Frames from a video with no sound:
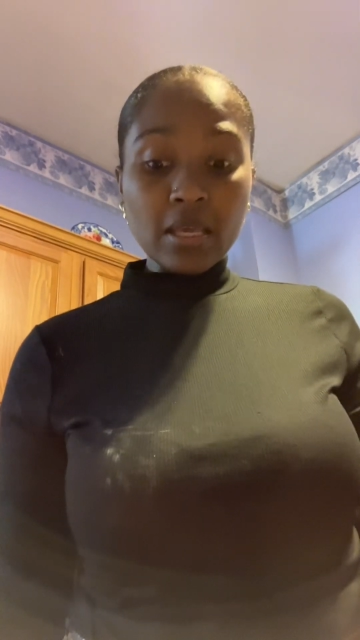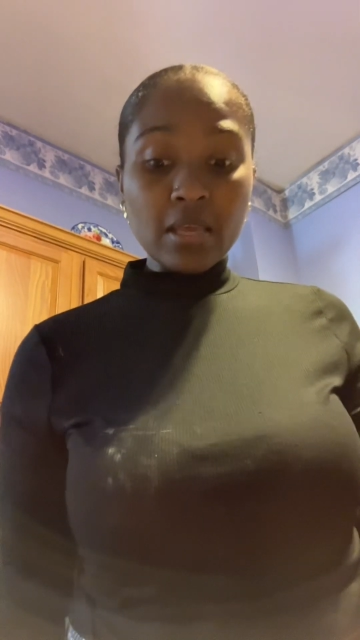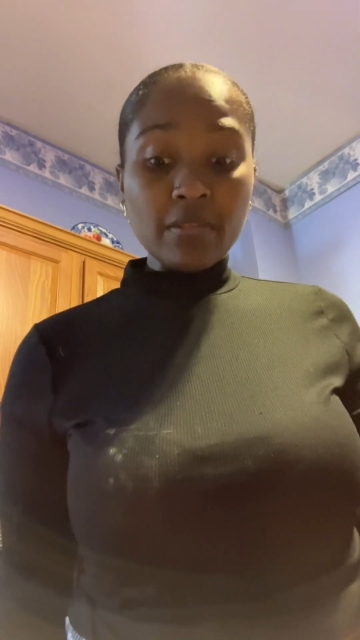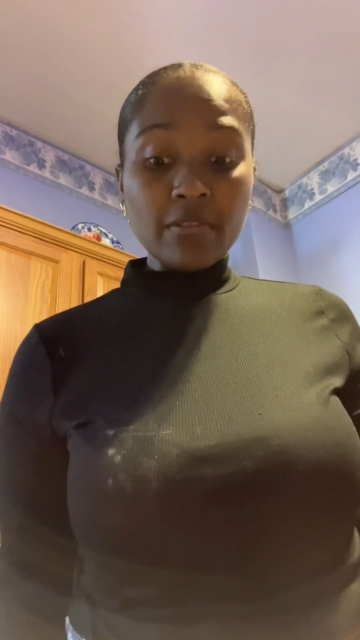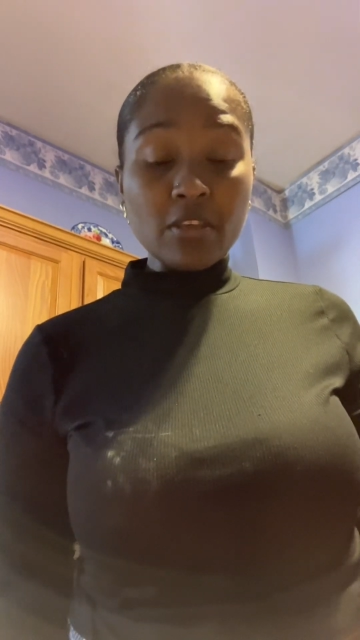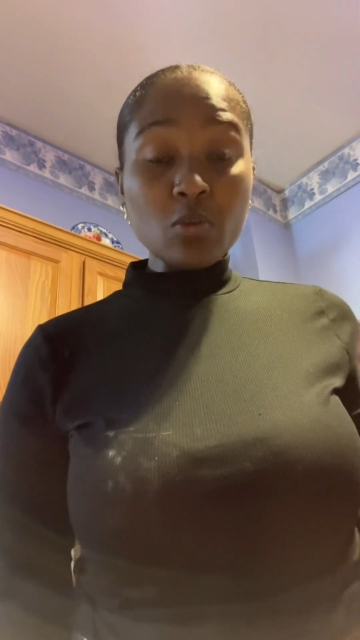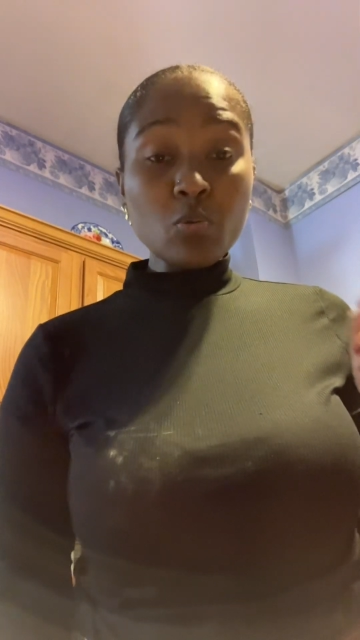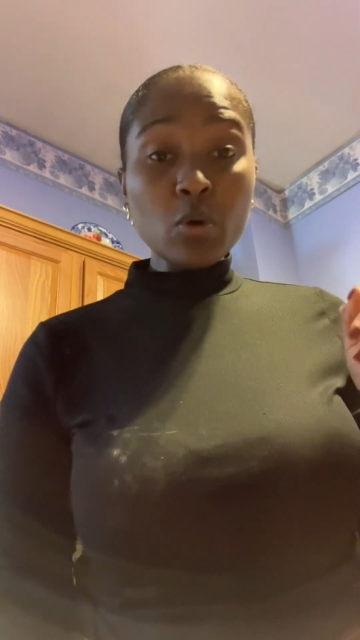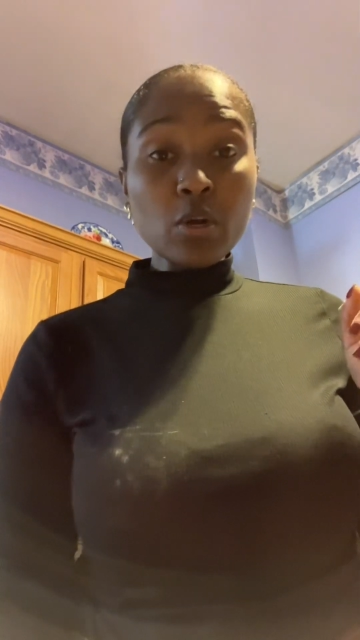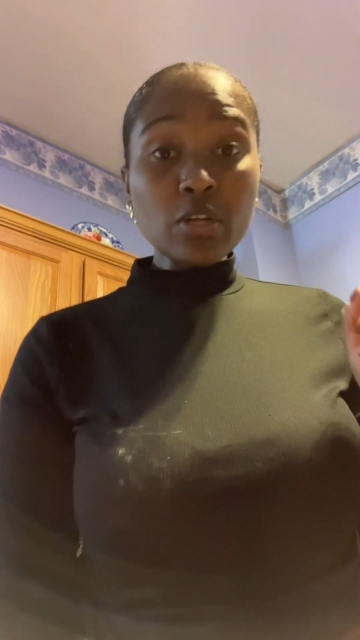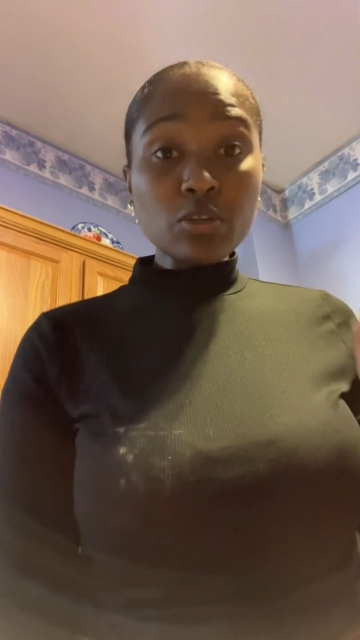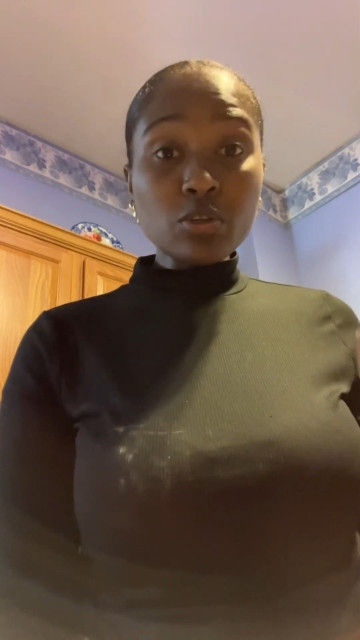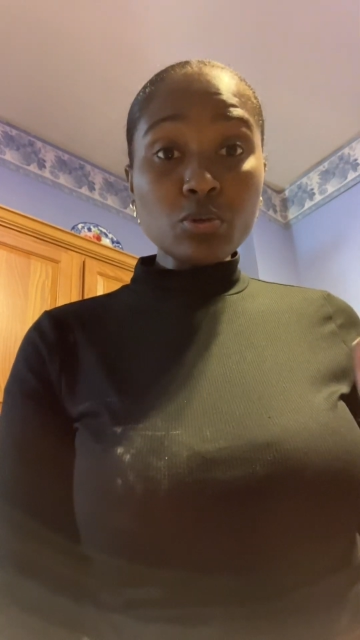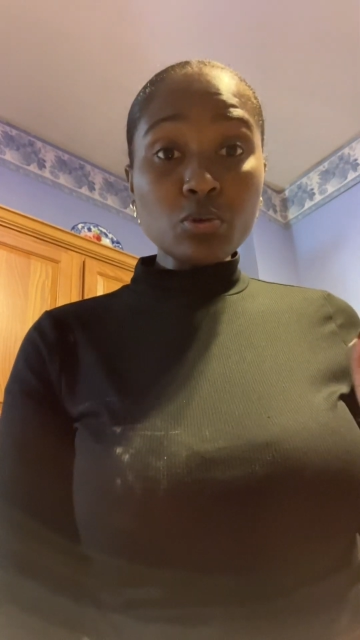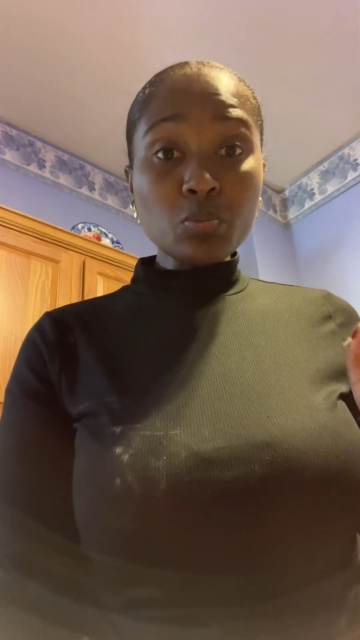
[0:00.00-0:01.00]
Then you want to
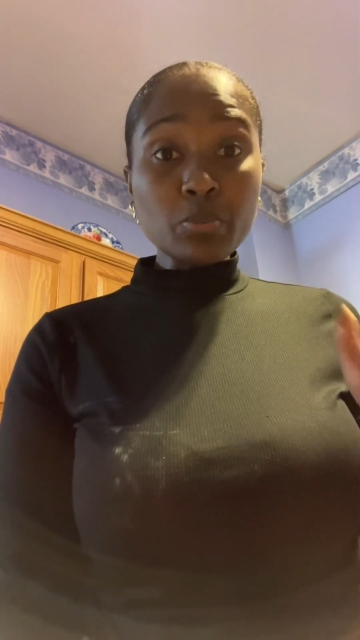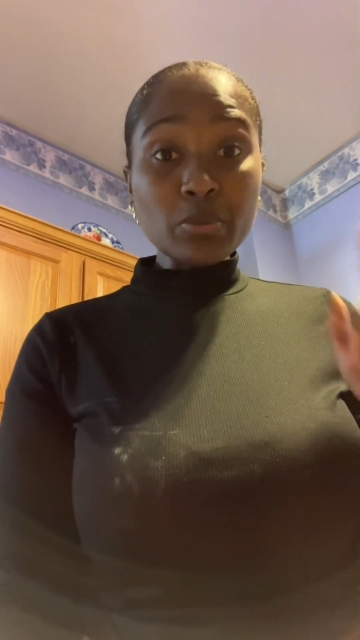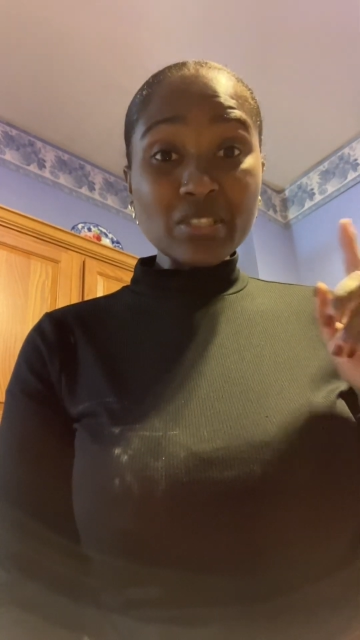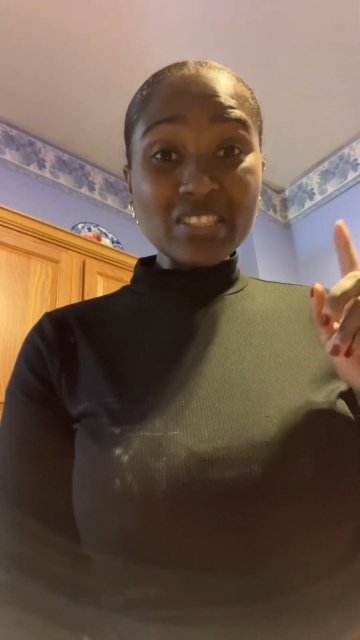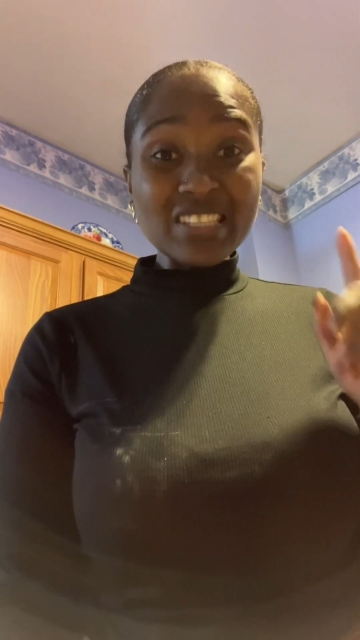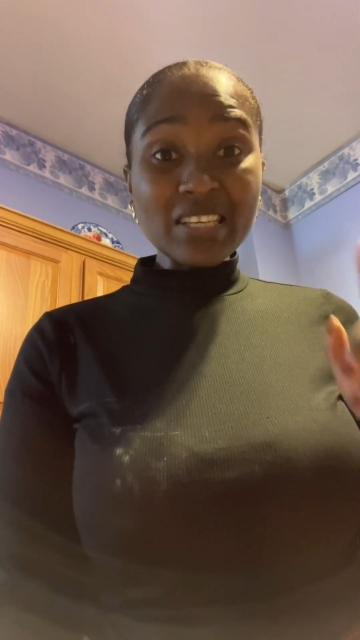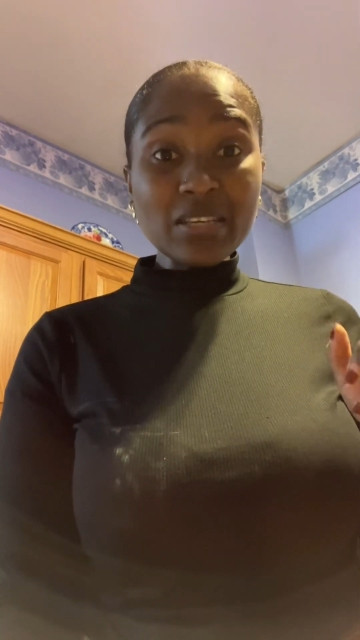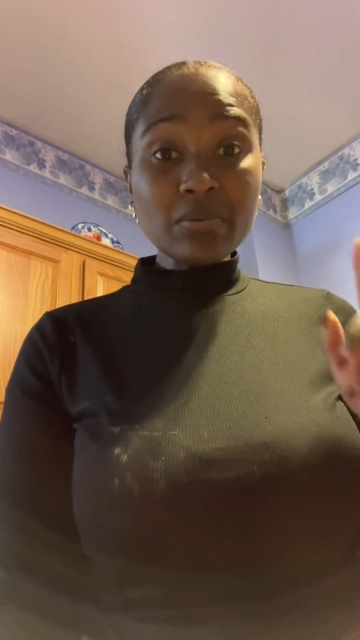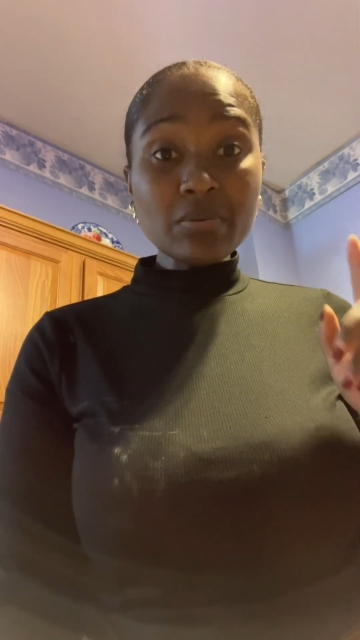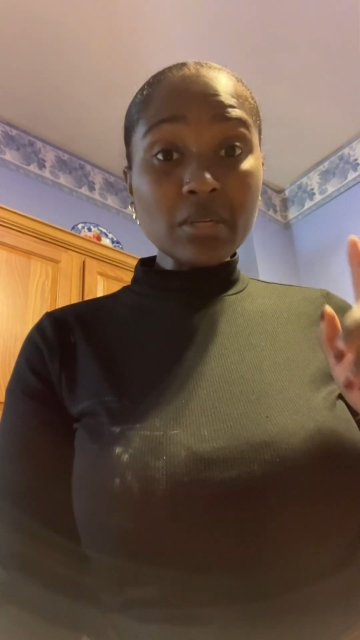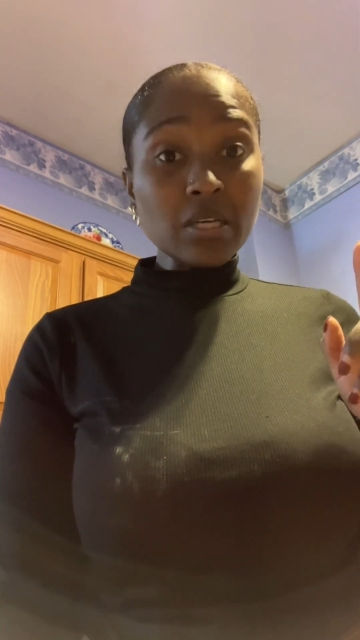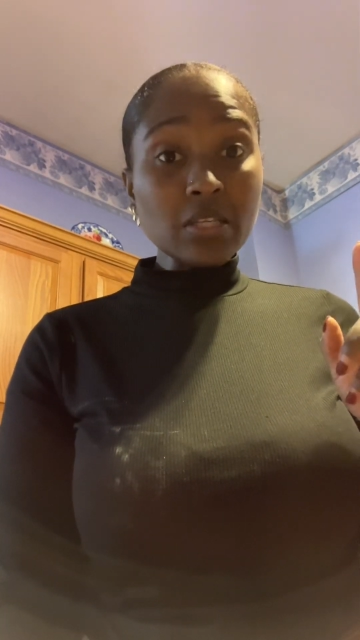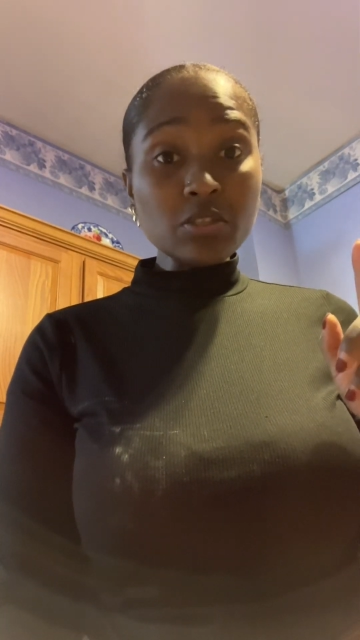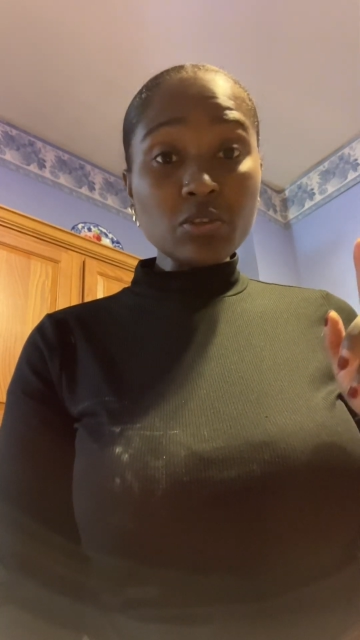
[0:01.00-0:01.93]
do Brazil nuts.